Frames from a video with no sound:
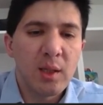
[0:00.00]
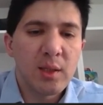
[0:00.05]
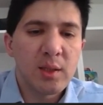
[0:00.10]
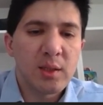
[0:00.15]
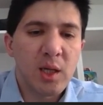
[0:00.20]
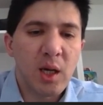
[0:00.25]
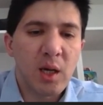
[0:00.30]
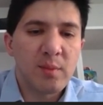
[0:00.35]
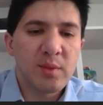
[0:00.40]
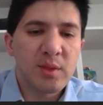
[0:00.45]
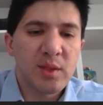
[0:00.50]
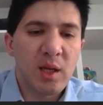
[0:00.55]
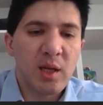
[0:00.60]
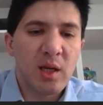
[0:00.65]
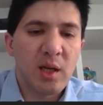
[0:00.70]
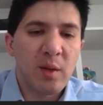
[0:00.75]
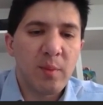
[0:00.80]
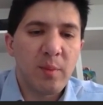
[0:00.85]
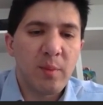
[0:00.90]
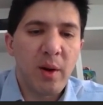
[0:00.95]
times 10
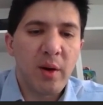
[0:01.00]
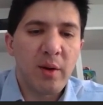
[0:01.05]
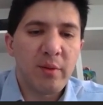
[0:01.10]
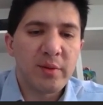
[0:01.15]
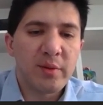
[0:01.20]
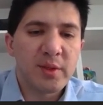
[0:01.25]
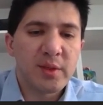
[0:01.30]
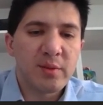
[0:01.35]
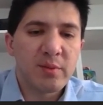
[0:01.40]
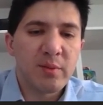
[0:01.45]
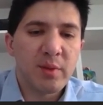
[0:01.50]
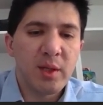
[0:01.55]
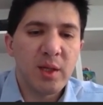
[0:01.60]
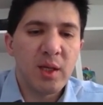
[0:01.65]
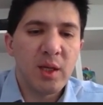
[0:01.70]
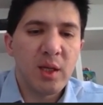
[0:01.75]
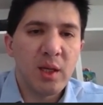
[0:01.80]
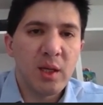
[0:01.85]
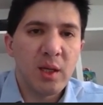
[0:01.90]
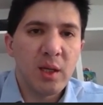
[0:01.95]
in the power of
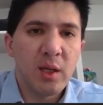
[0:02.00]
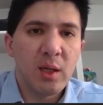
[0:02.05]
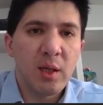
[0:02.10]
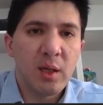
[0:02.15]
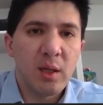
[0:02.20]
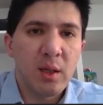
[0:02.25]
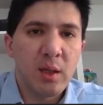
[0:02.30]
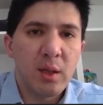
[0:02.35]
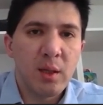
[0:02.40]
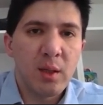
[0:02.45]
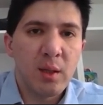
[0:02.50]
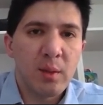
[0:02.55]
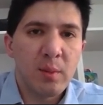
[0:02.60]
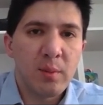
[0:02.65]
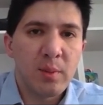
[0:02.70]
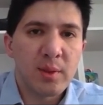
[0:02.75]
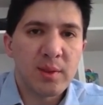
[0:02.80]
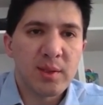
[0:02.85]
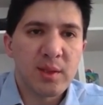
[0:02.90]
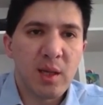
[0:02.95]
3
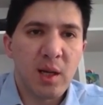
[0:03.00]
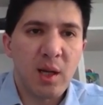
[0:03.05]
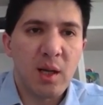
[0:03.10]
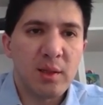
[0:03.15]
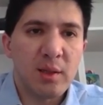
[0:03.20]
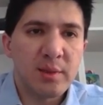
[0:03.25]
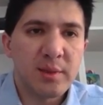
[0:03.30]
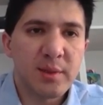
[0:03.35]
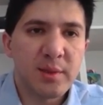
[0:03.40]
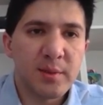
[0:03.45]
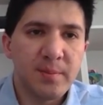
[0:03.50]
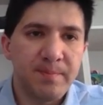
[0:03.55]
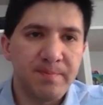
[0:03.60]
pascals,